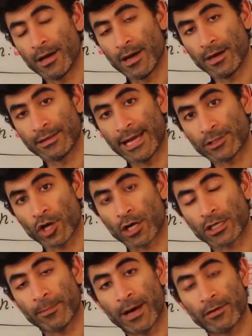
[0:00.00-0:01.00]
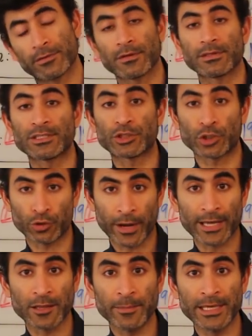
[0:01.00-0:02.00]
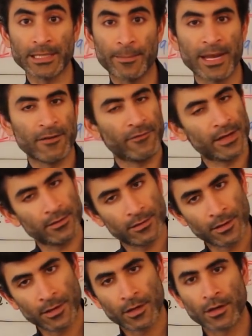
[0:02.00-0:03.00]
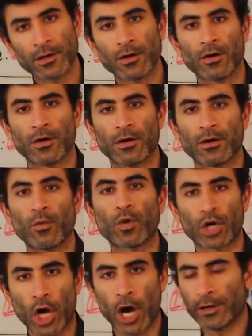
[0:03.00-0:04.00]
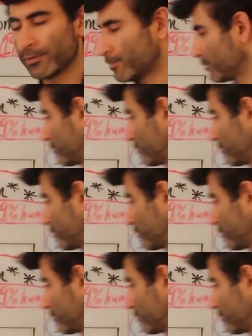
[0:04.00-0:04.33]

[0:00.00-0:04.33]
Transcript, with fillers: uh, that talked about strength being the benefit were gone.